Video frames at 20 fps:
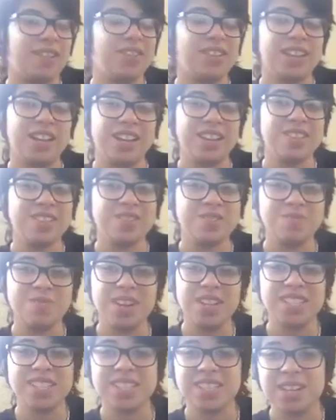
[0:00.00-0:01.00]
haven't gotten through my
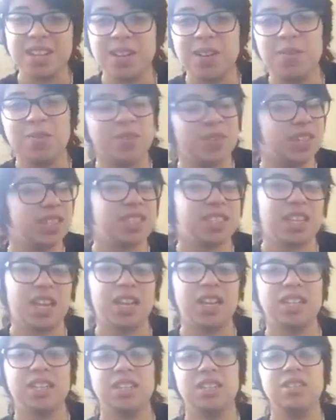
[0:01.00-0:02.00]
stuff and
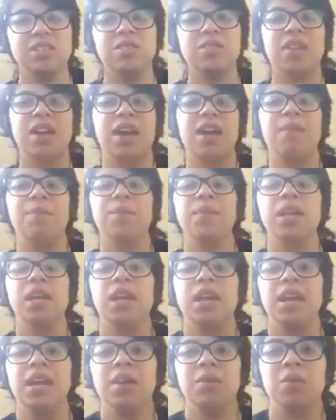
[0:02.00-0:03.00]
decided to do that.
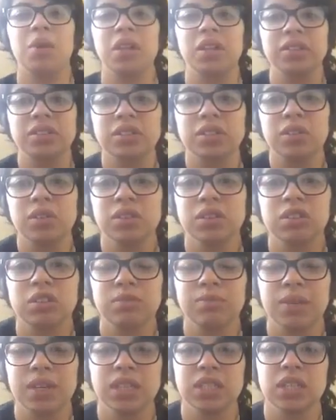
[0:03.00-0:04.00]
While I was going through
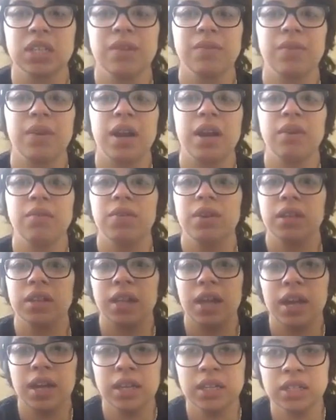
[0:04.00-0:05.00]
my stuff, I
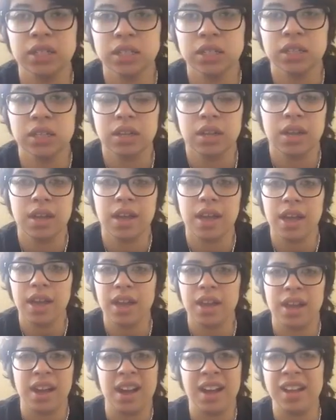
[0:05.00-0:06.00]
realized,
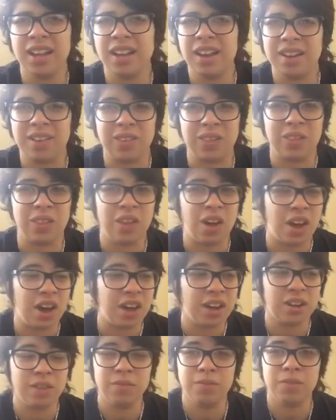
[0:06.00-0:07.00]
hey, I got a
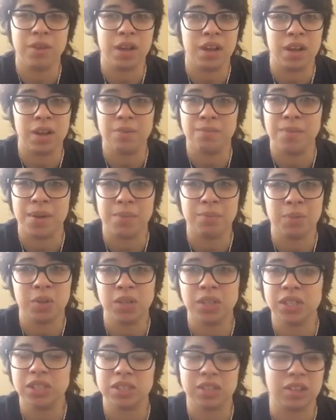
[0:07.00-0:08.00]
lot of
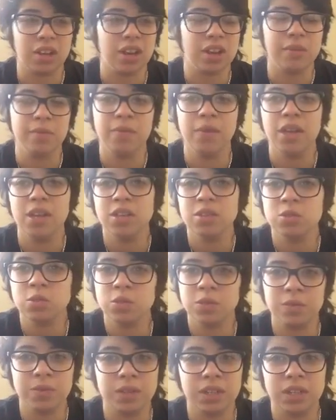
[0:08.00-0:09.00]
memories, a lot of
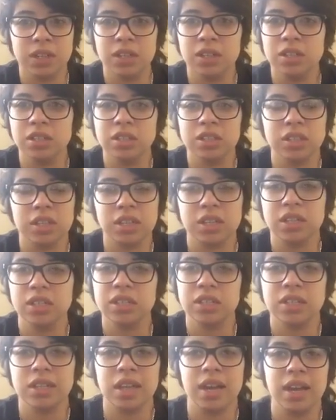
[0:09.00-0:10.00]
souvenirs,
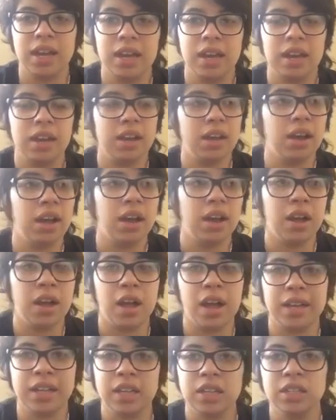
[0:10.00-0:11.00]
things that
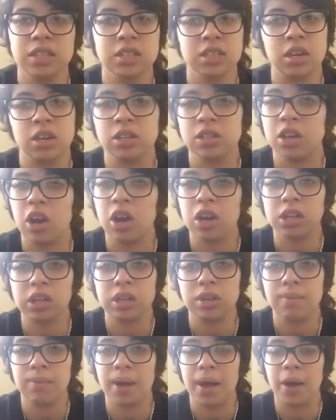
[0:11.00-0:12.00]
I could start
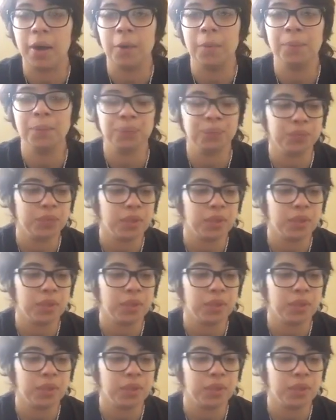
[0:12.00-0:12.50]
talking about,